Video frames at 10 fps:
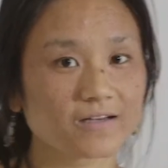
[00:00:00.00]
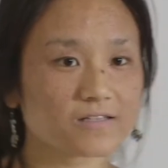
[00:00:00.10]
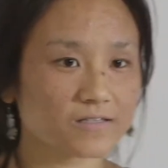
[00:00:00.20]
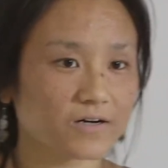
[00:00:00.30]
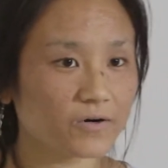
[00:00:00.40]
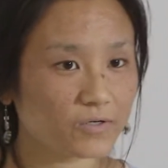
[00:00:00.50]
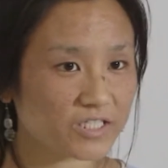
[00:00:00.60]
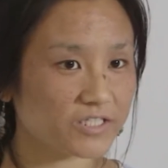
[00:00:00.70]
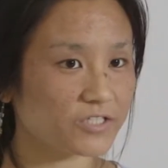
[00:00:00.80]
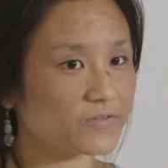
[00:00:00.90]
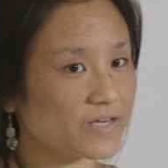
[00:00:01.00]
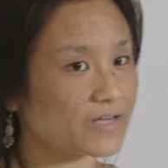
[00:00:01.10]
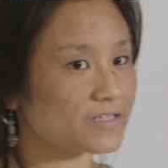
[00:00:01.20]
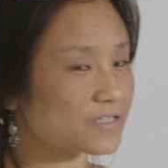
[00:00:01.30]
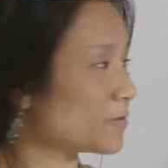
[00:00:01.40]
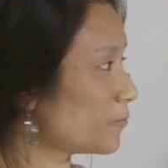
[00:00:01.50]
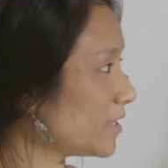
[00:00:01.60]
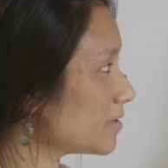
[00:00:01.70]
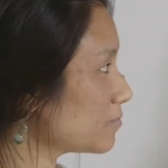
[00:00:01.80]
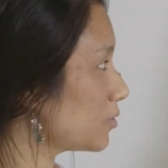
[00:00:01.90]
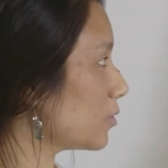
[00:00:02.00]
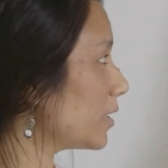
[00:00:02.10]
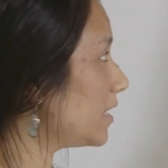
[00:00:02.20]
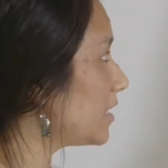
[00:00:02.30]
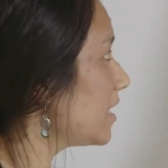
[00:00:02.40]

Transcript: So to do this, we employed